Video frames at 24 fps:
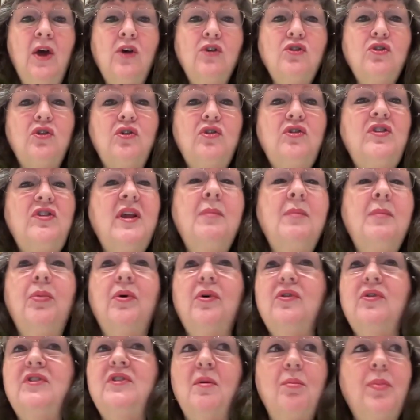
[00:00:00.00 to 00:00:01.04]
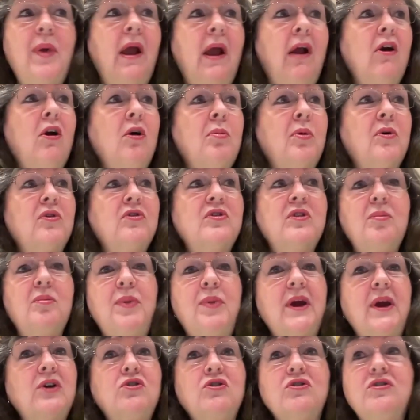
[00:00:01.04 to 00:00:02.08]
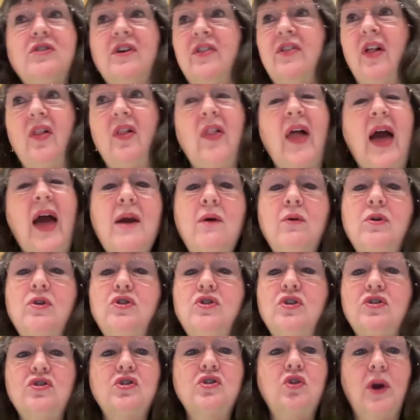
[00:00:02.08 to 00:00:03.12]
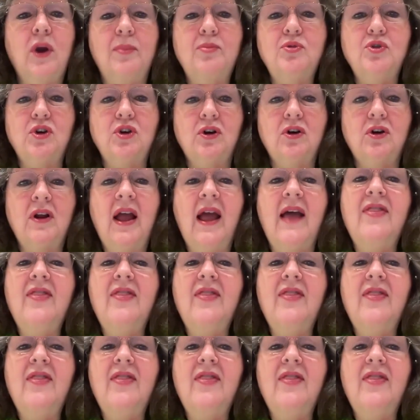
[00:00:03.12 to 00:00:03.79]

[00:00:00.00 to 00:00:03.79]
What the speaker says: So symbols and parables and pictures are the language of Scripture,